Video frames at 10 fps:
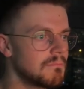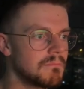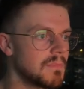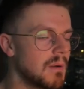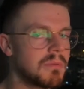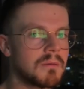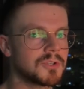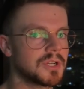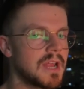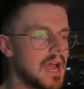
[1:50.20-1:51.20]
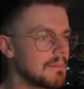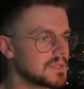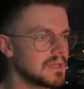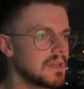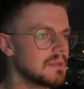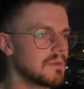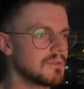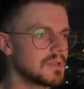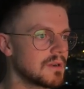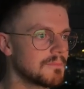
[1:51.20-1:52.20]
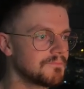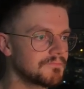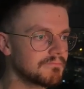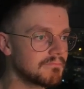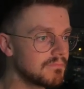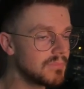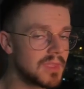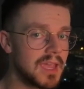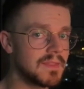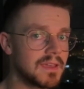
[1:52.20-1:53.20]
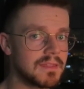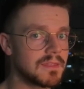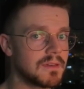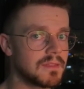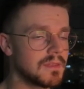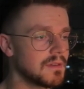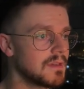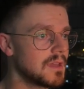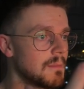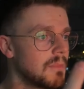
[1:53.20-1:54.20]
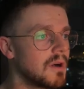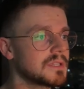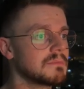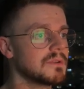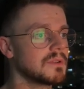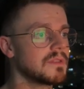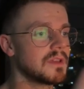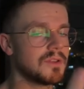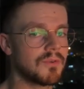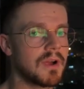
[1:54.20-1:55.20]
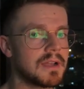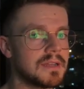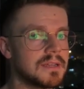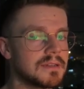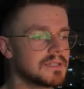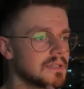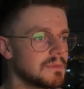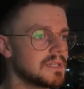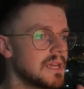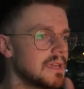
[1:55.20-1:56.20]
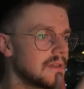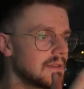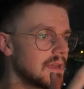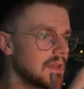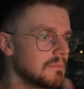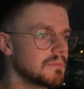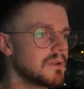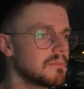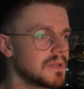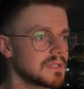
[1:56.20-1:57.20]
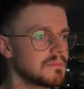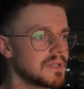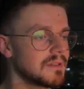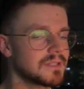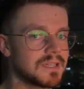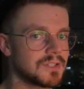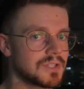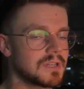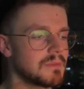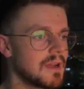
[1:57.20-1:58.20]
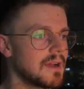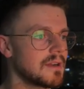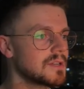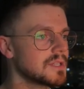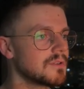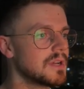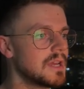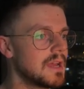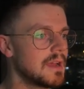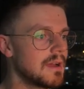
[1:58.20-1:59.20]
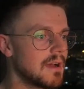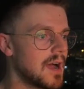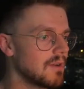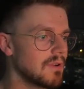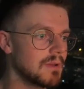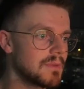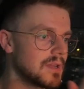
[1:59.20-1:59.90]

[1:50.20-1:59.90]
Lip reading: publishing apps and getting them out there, and the possibility that your idea is going to be taken and implemented by someone else is just going to be higher. So I recommend,